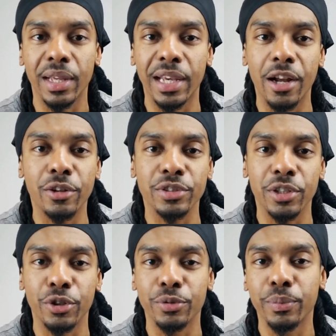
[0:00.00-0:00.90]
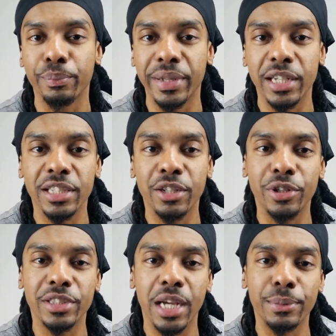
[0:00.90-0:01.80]
And also, because I know
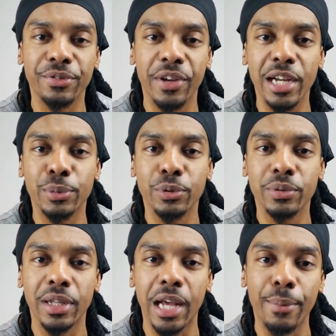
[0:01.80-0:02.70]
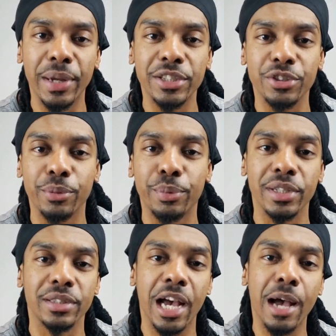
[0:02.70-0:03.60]
your time is valuable, I made sure to put
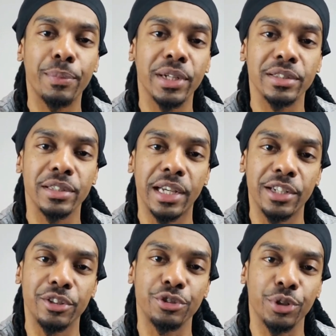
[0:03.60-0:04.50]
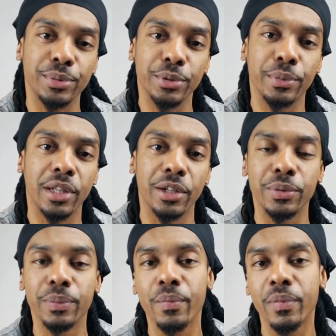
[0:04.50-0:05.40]
the topics in the description
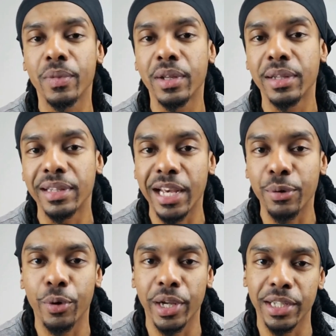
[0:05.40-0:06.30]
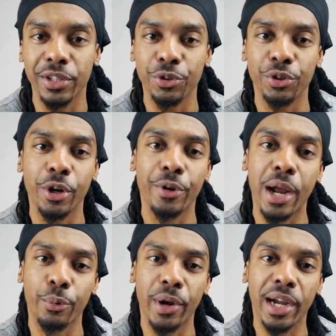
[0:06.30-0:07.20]
below. That way, you can go
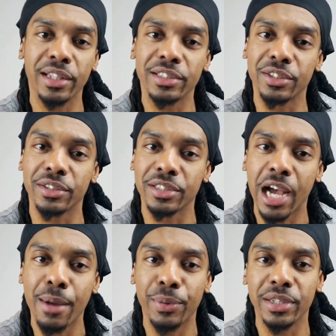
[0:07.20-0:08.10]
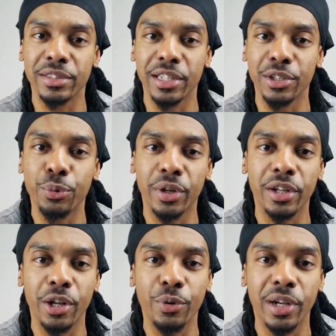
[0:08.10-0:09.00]
directly to the topics that you want to
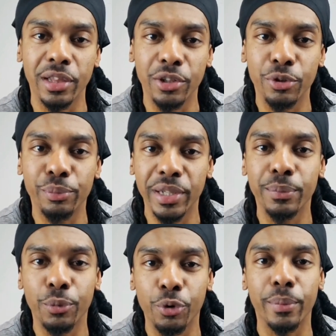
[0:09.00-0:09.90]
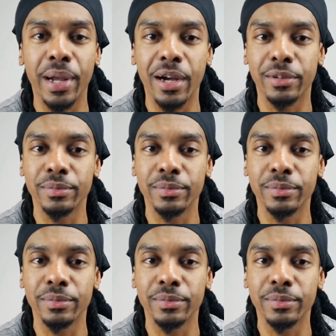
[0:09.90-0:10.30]
know a little bit more about.